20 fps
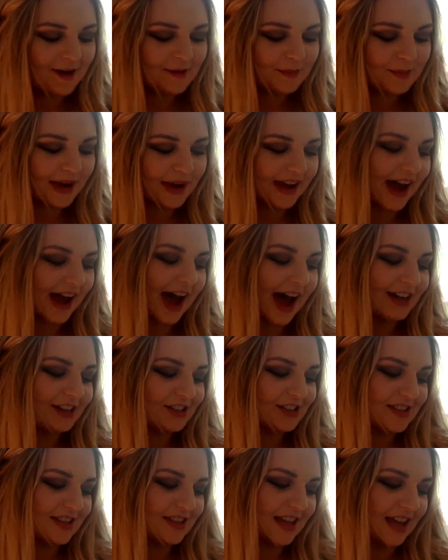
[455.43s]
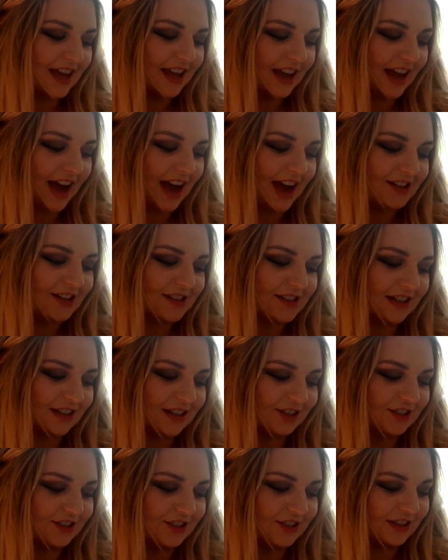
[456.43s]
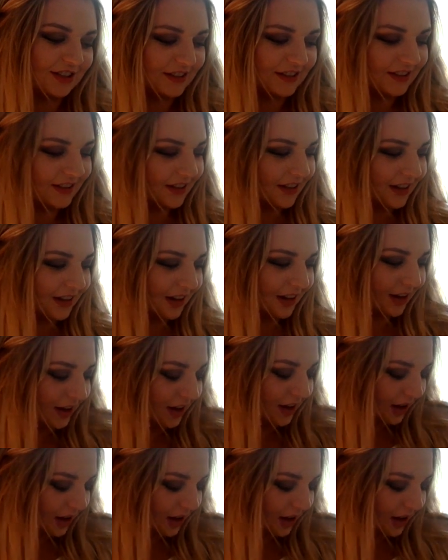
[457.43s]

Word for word: But yeah, I just think I just think she's a